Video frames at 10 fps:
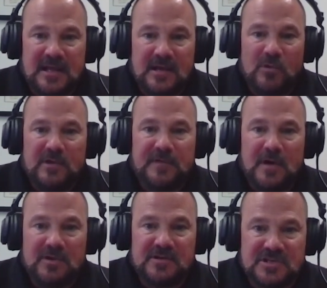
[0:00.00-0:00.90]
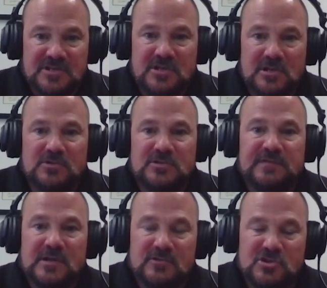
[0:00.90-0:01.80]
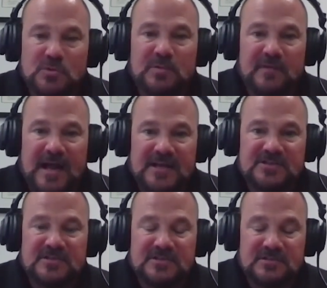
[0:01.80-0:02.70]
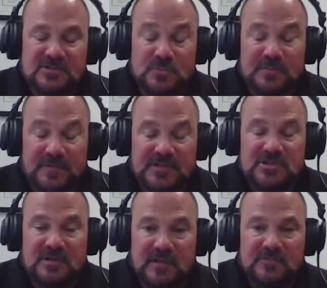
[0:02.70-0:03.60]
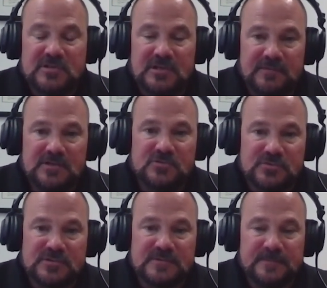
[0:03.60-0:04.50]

and we focus exclusively on supervised supervision of those individuals.